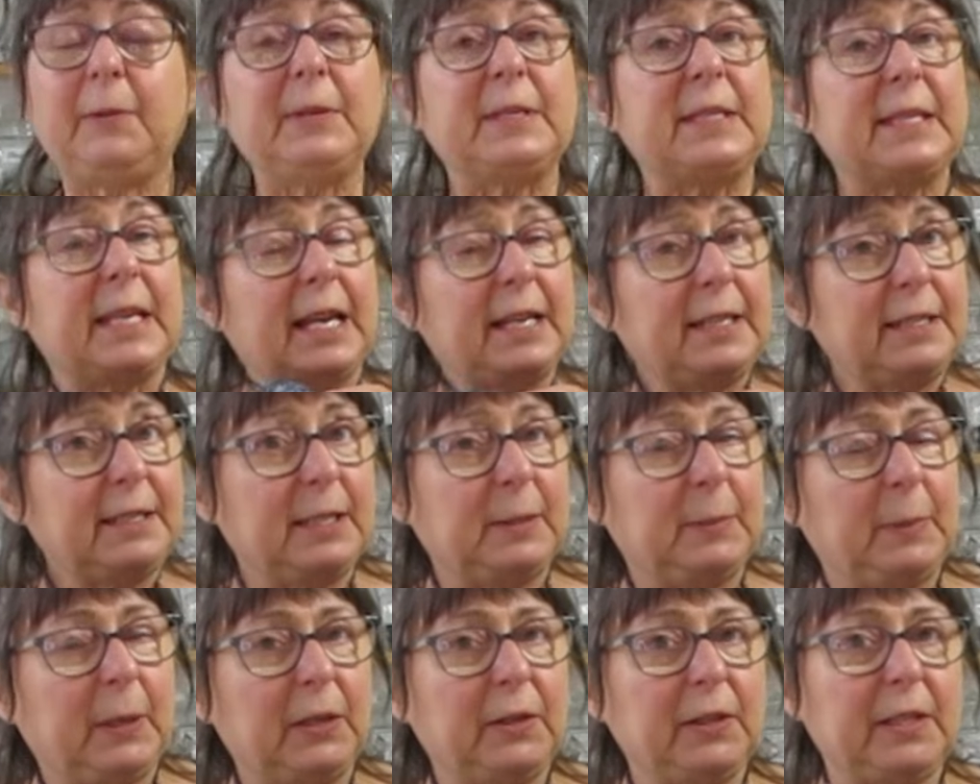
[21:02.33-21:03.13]
was asked
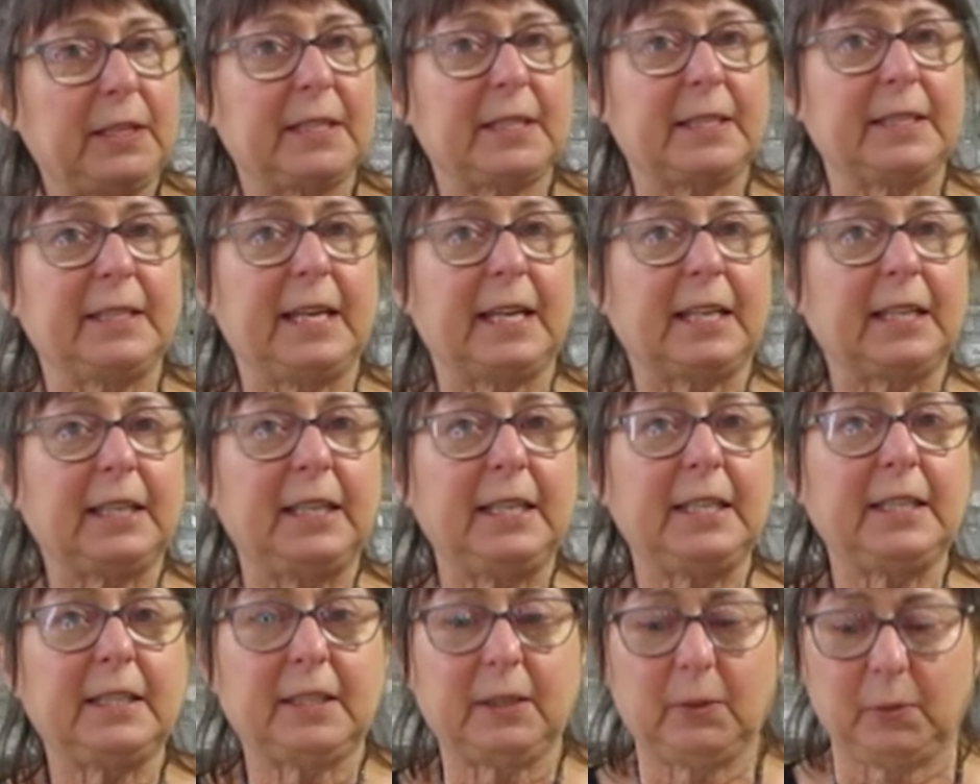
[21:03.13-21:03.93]
about this
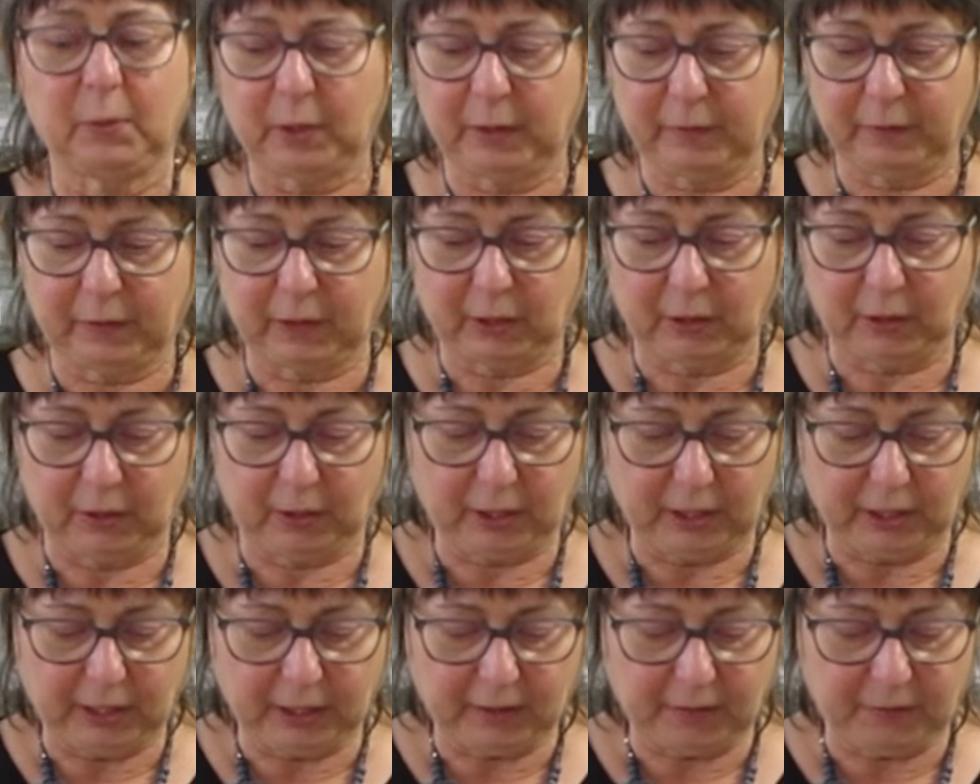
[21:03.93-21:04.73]
necklace in one of the
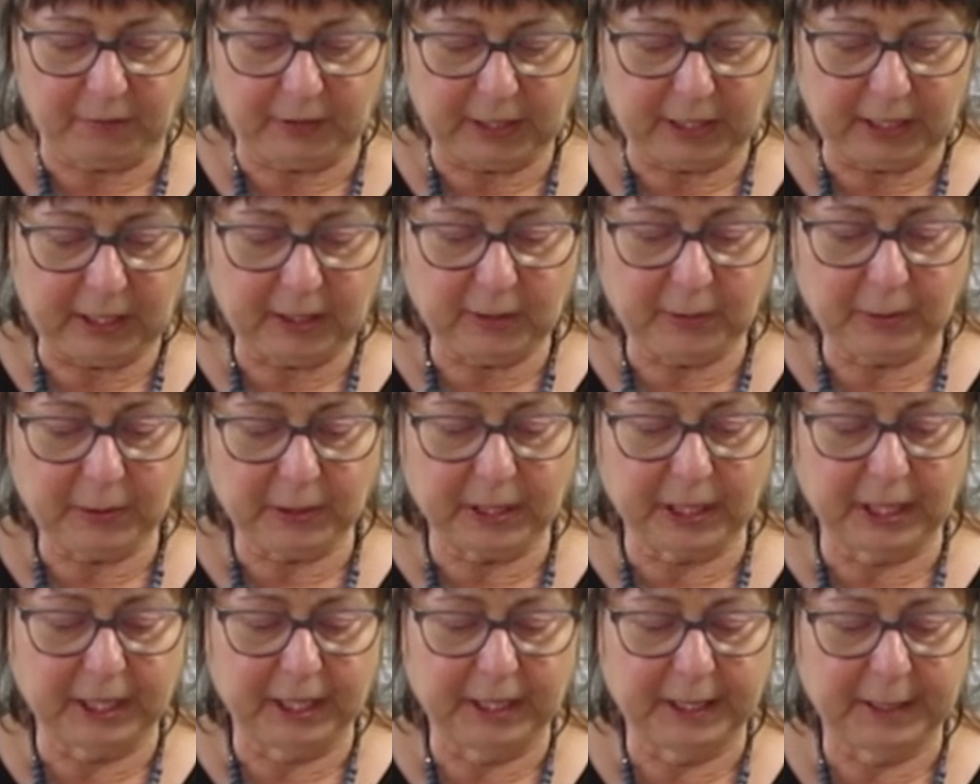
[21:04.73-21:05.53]
earlier
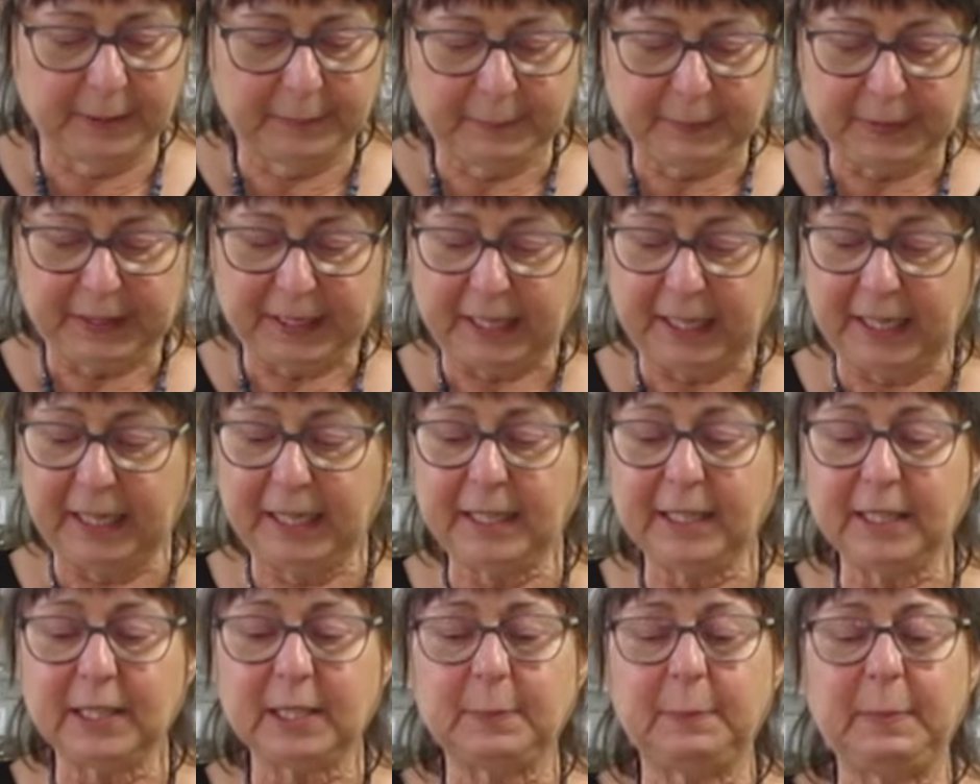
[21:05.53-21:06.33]
videos. It
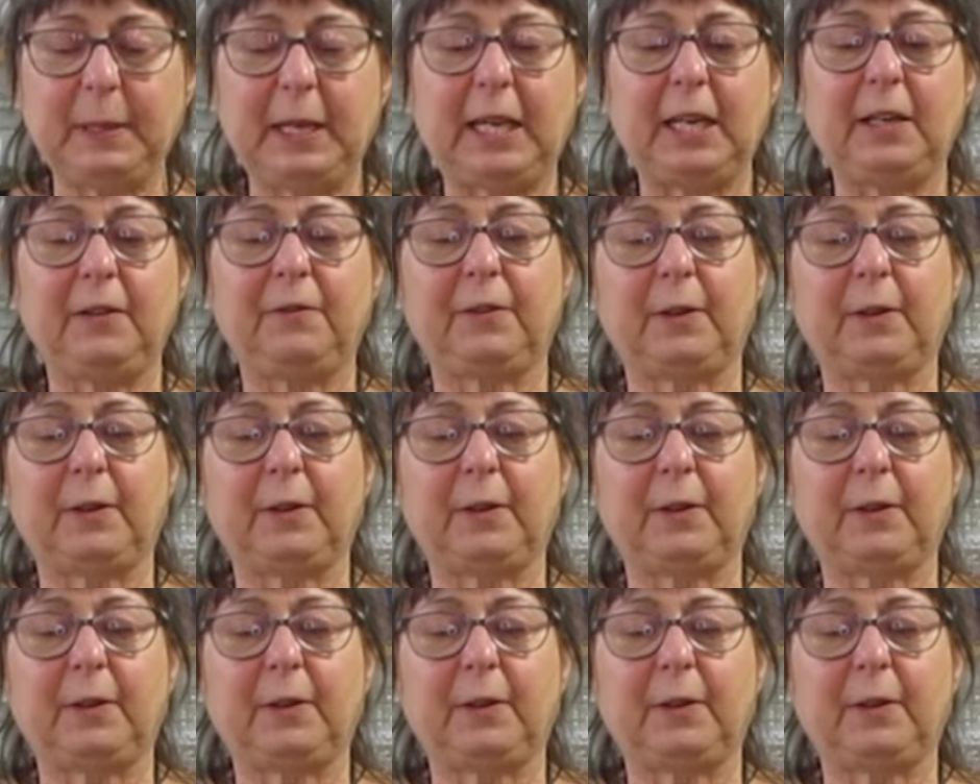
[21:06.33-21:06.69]
is made